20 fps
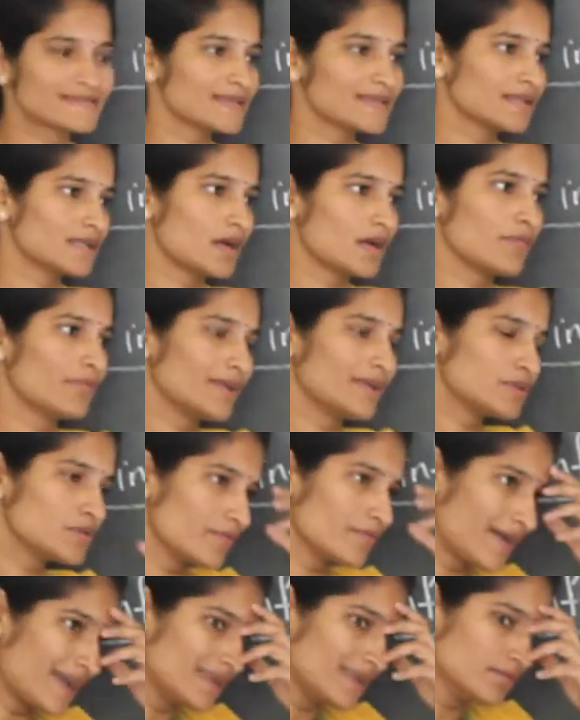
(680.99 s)
See now
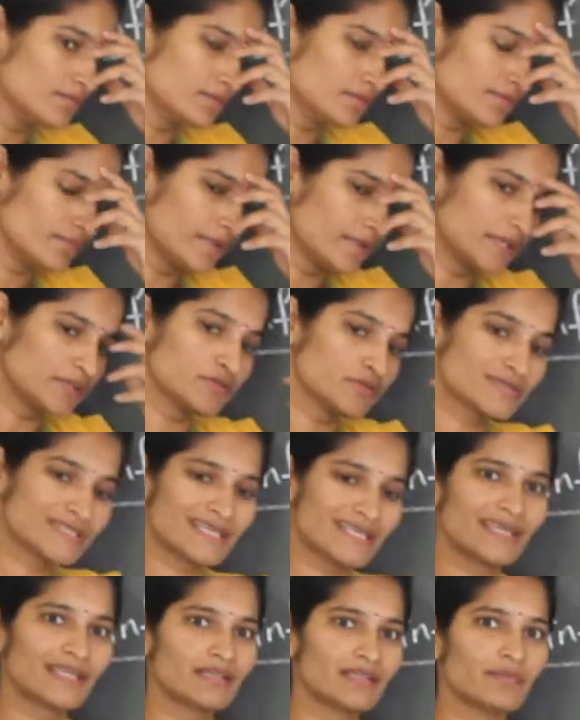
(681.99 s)
when you
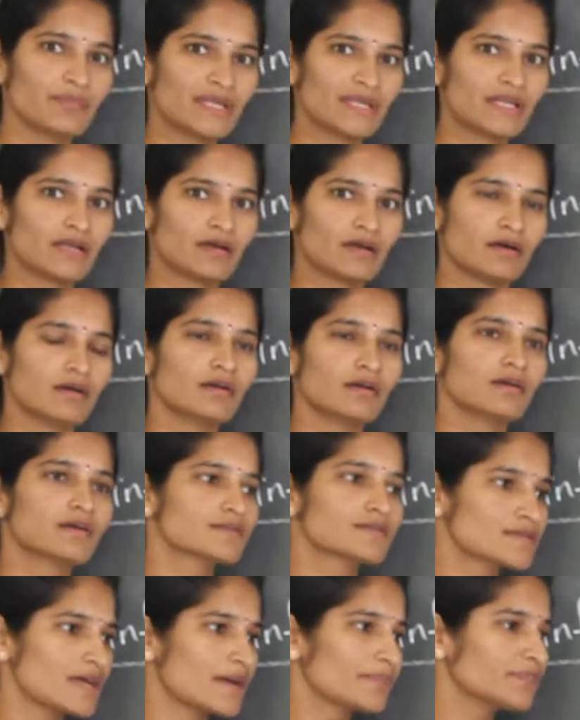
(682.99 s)
see in the mirror,
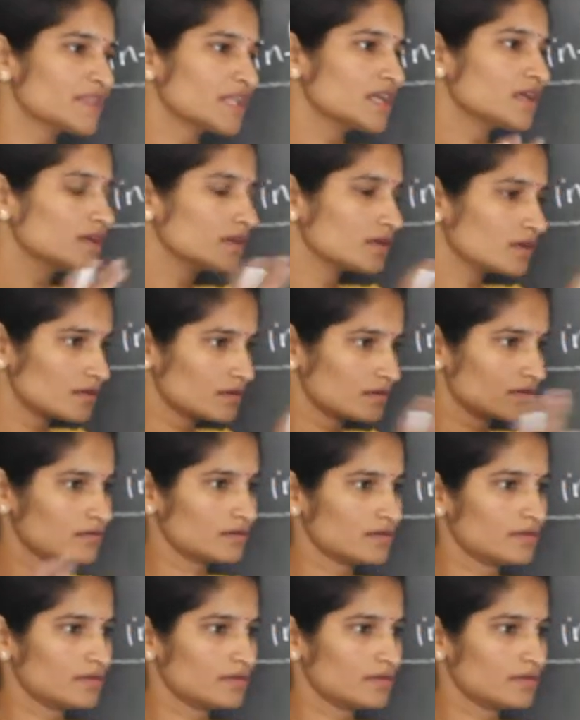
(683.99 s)
something